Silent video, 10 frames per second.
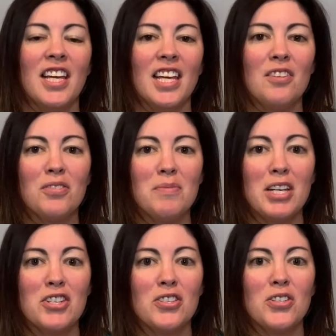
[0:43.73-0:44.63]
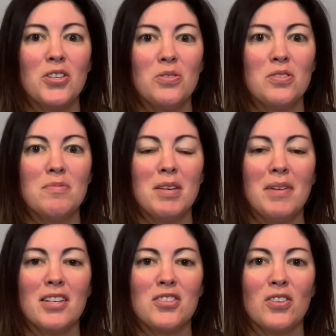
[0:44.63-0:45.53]
Information to use me,
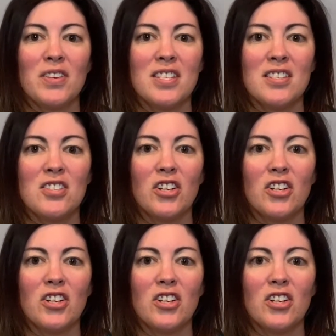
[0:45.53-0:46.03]
my service is